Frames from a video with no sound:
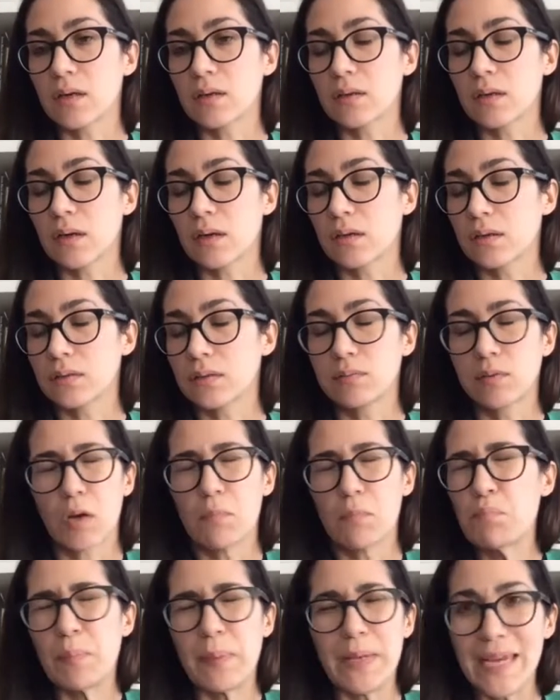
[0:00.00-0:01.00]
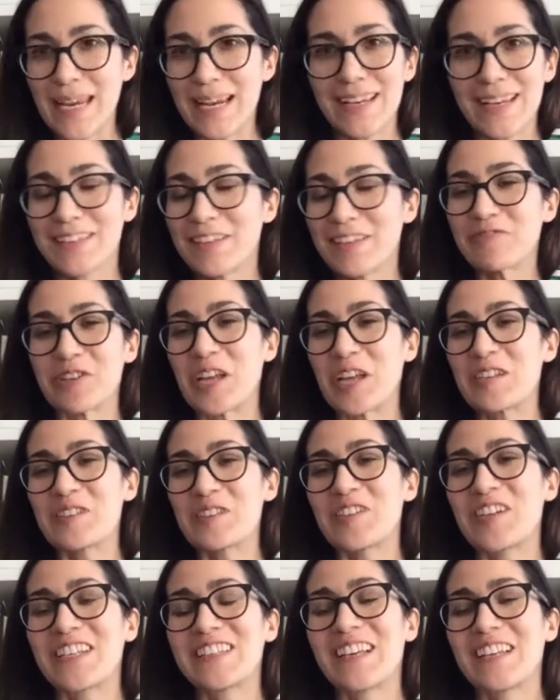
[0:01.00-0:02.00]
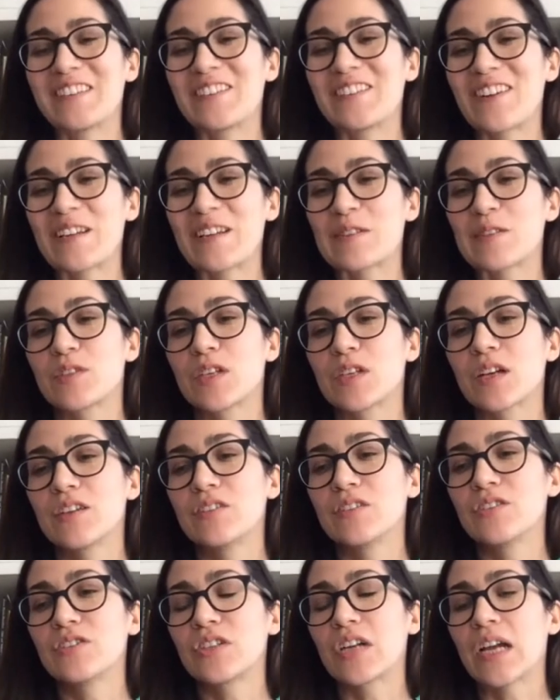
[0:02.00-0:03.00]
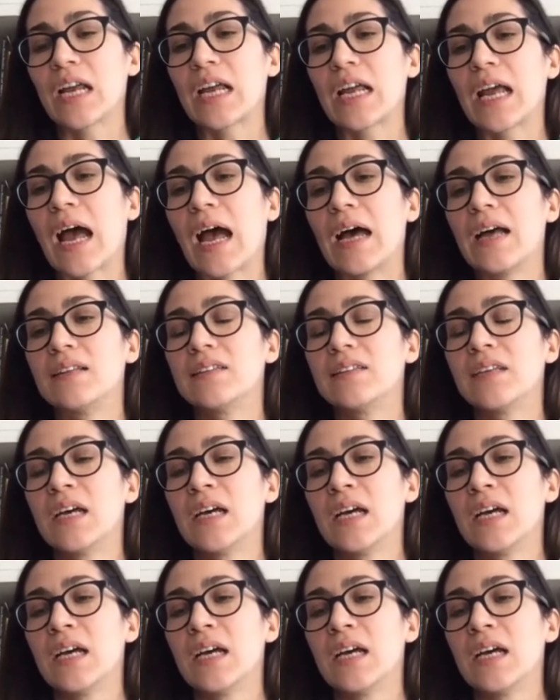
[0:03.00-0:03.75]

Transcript: a completely different history than the rest of the country and